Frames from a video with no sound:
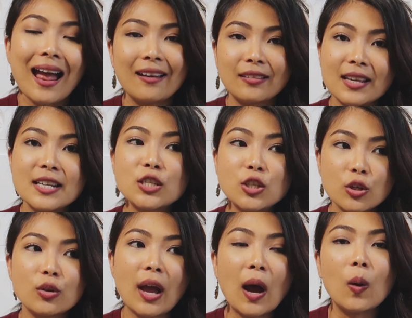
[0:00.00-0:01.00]
and they
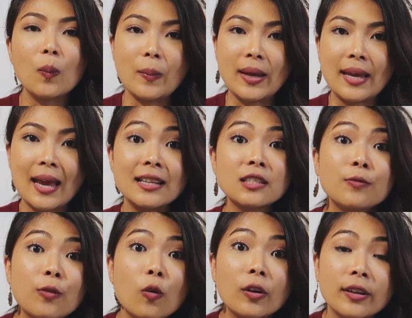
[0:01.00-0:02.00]
do help me as a
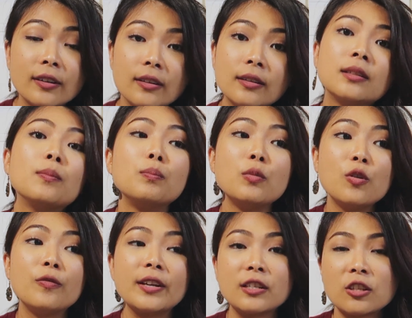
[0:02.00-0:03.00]
foreigner
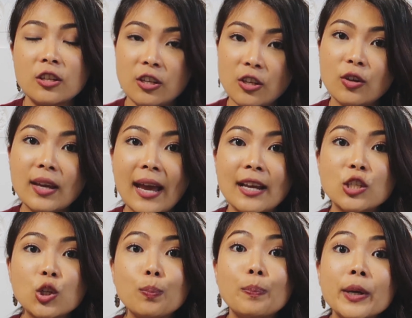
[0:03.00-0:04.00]
moving to the
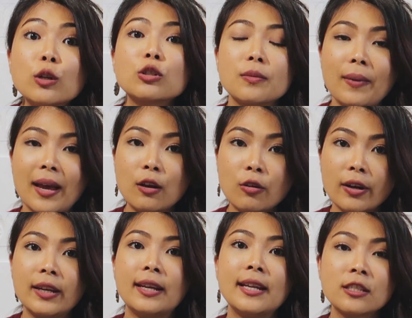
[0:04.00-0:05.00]
UK to build my
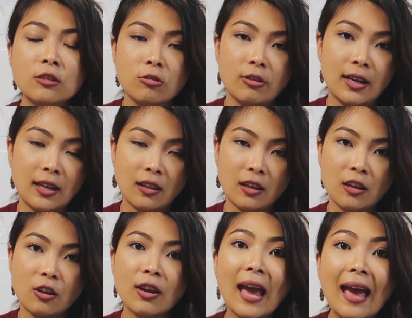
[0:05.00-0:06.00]
credit history in
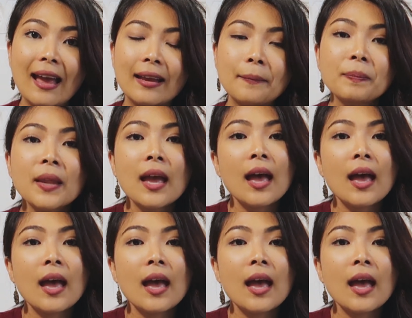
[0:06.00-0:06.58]
the UK.